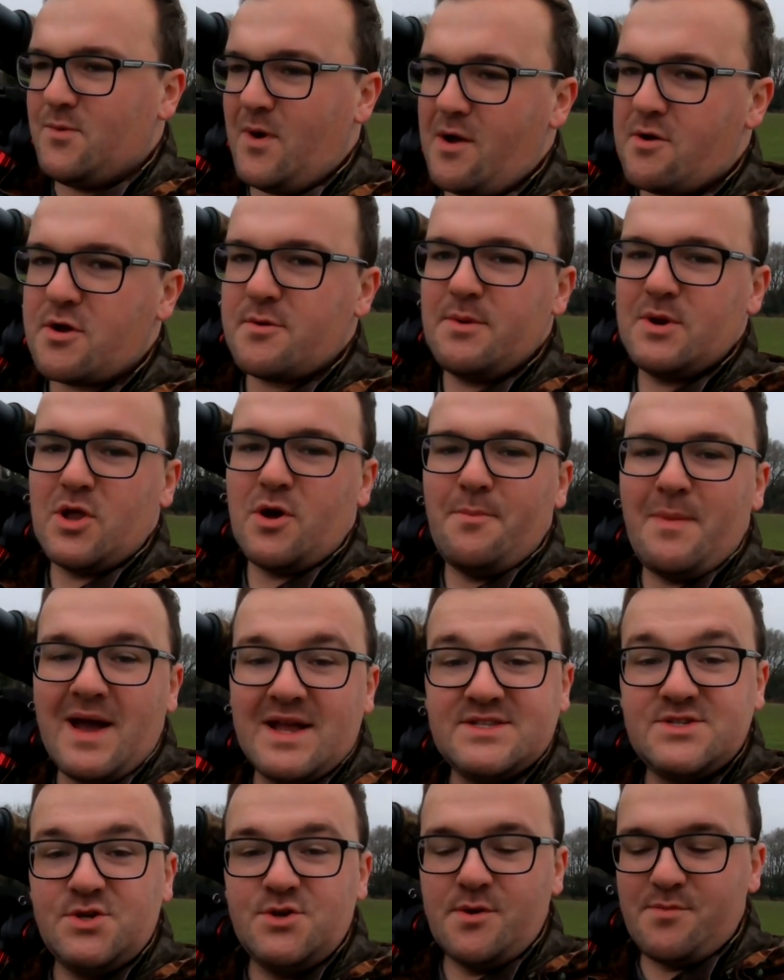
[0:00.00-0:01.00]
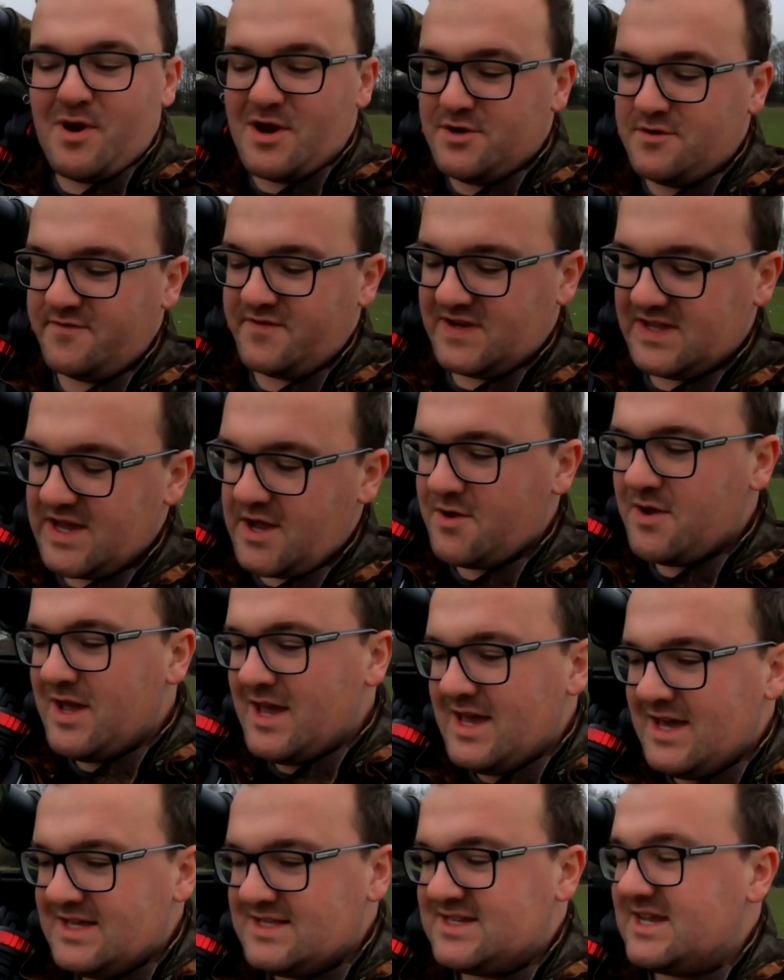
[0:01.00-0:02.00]
Welcome along back to a brand new video.
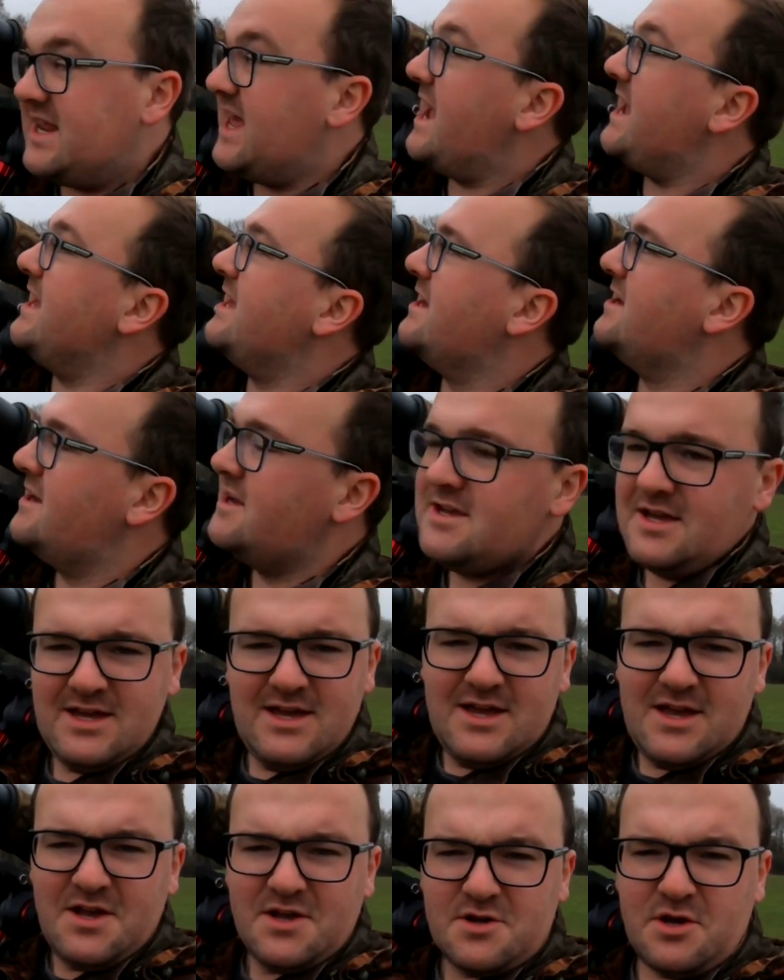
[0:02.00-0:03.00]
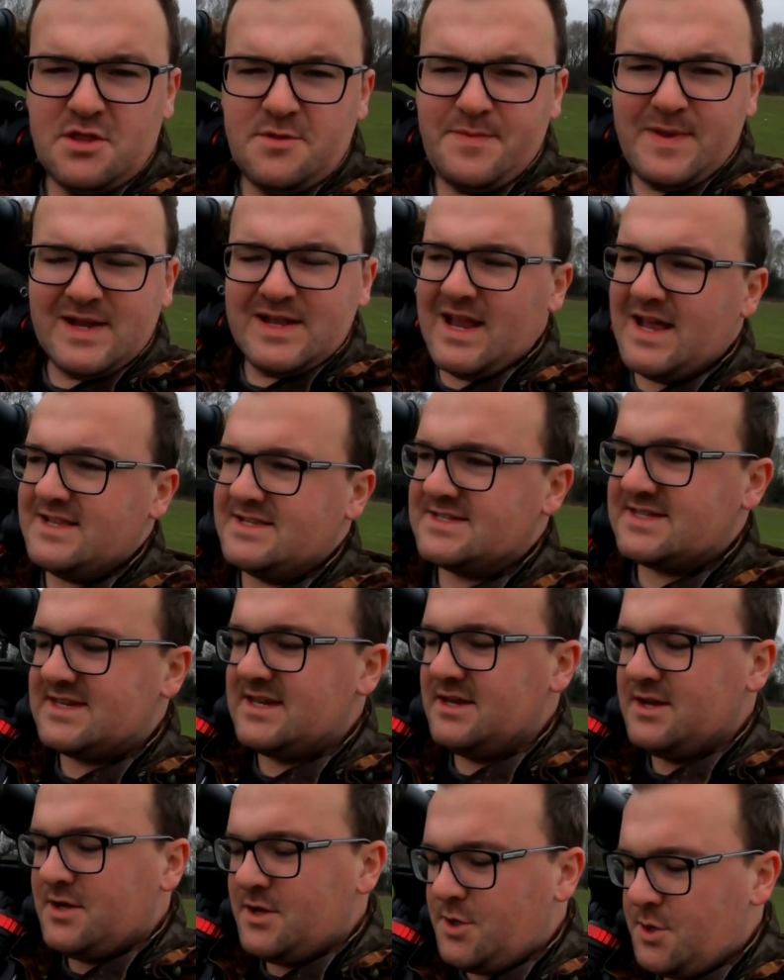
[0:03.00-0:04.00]
Today, got the big
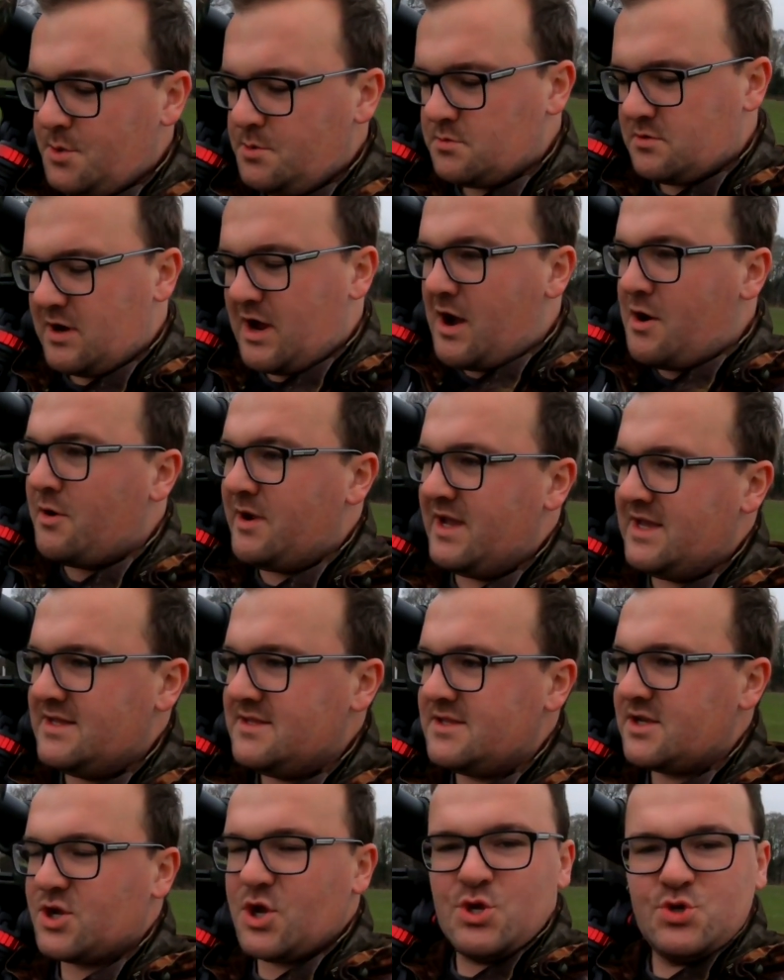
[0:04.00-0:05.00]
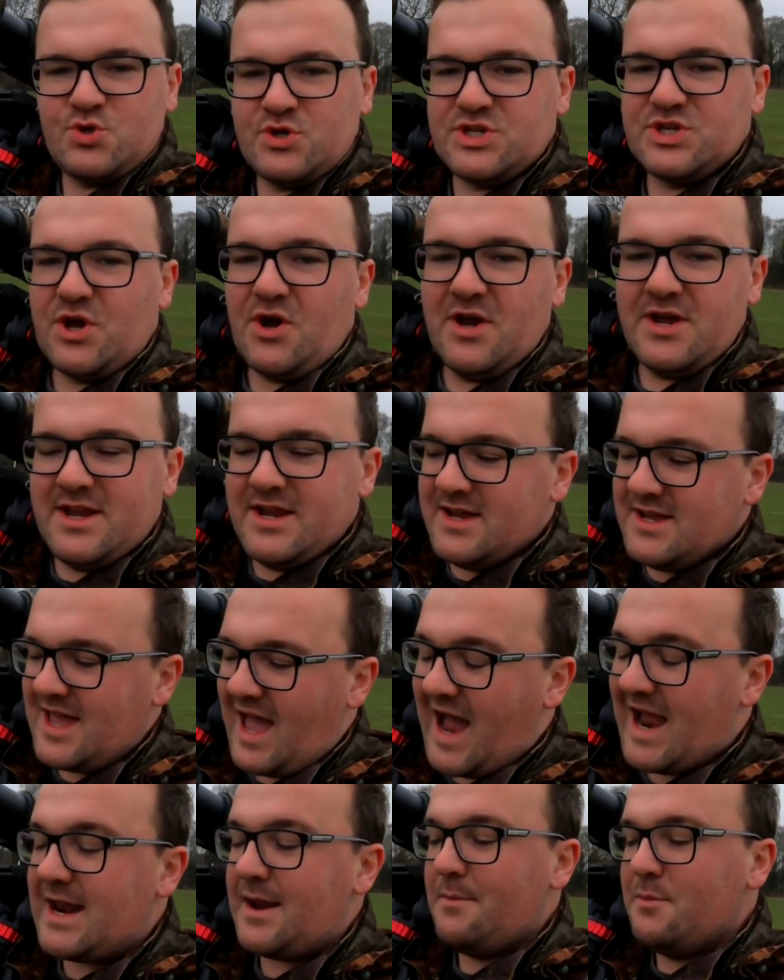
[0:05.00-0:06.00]
lens. We're out in the countryside
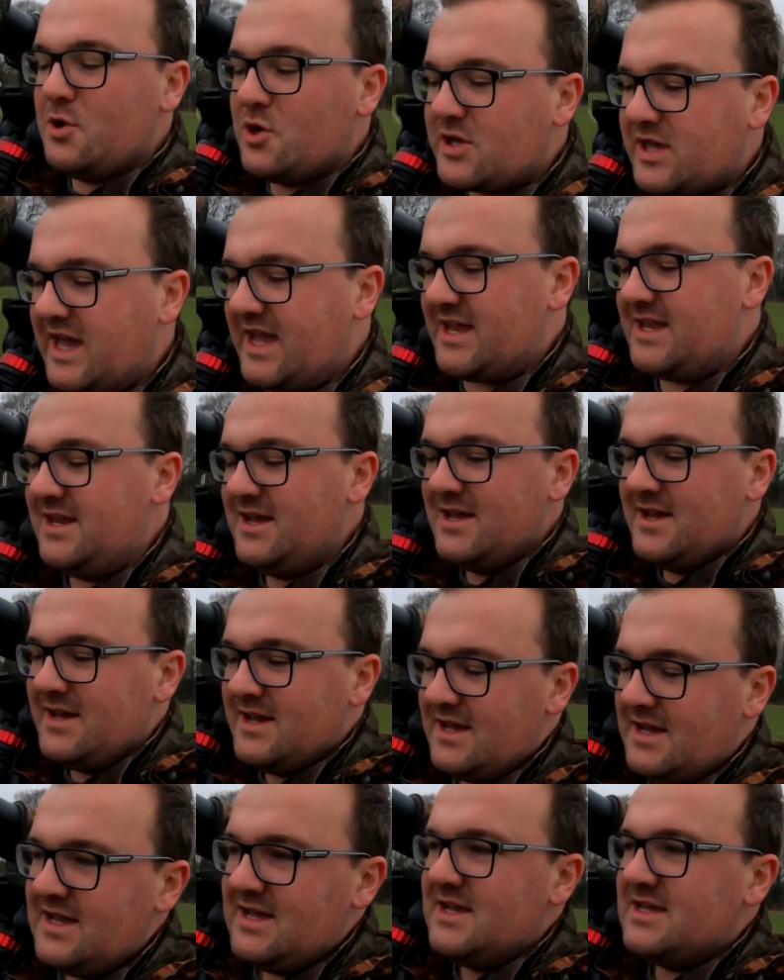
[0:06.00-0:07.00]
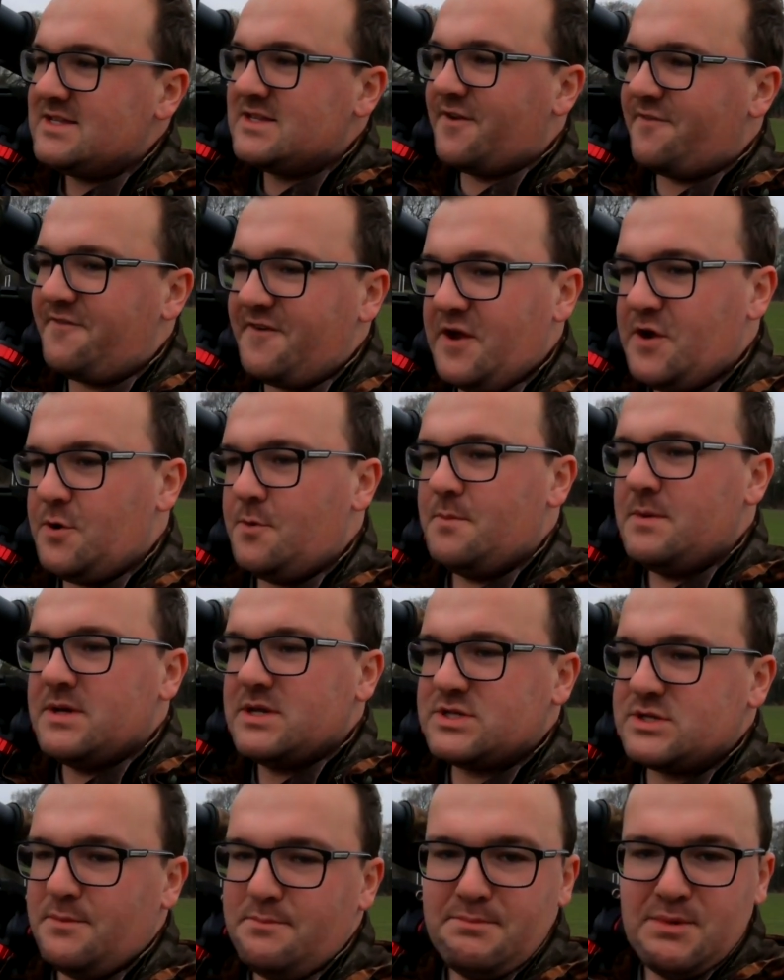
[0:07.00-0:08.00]
and I'm looking to film
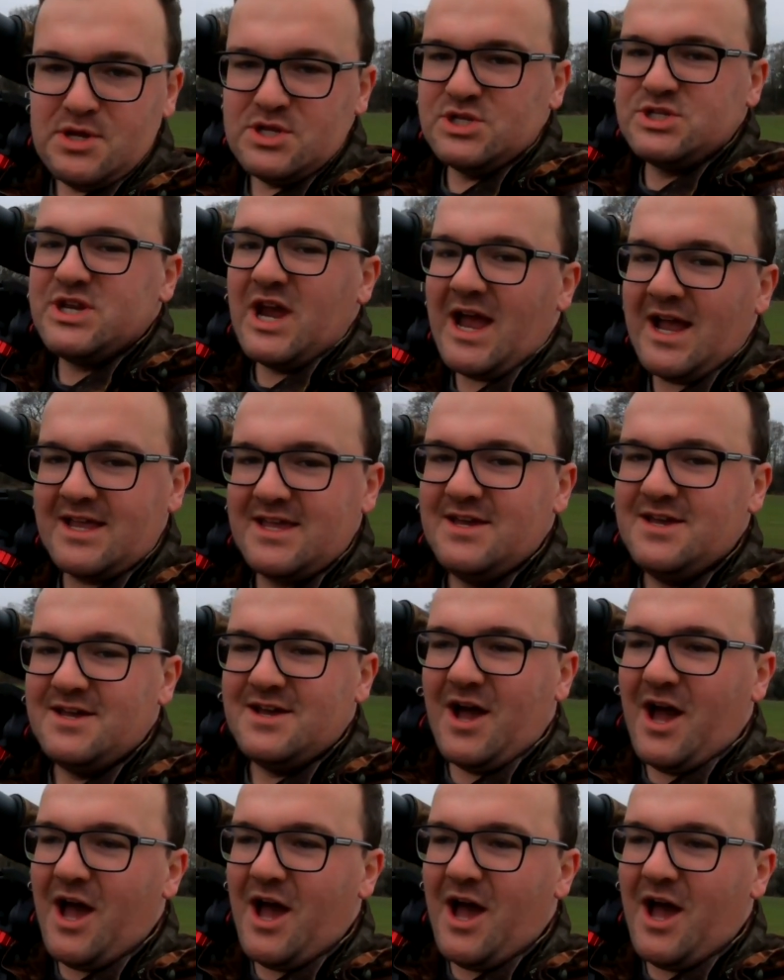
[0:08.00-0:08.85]
some Muntjac.